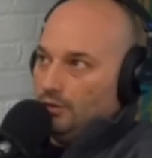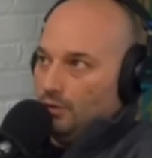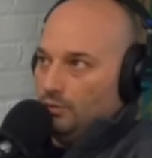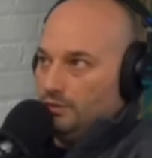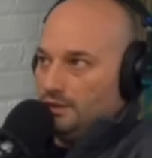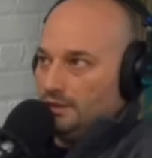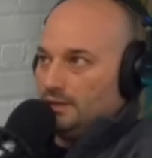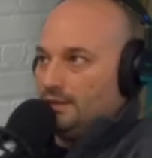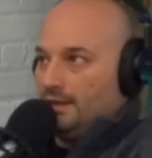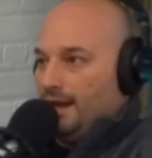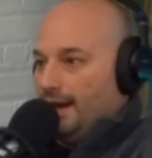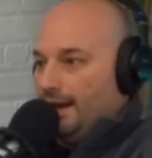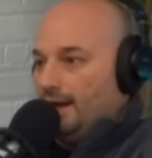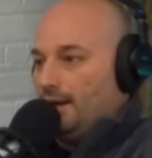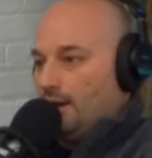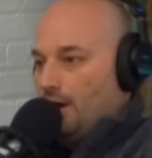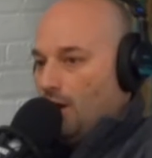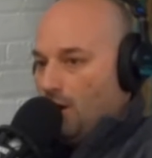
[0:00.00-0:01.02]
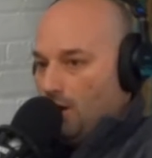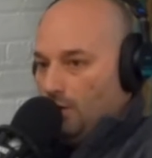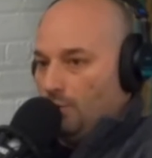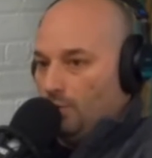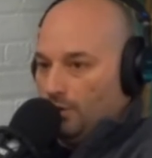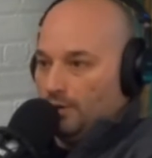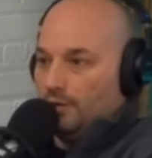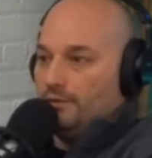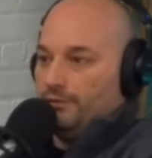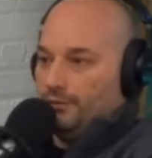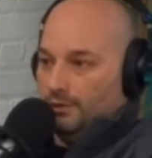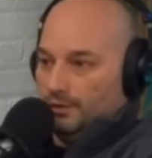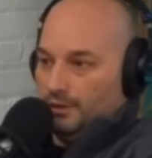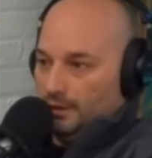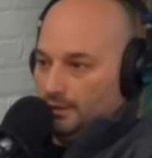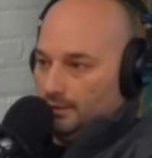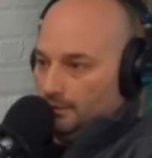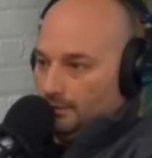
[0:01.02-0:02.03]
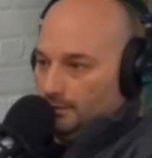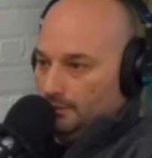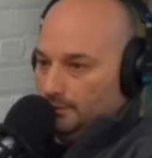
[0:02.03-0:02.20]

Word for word: don't just take our word for it.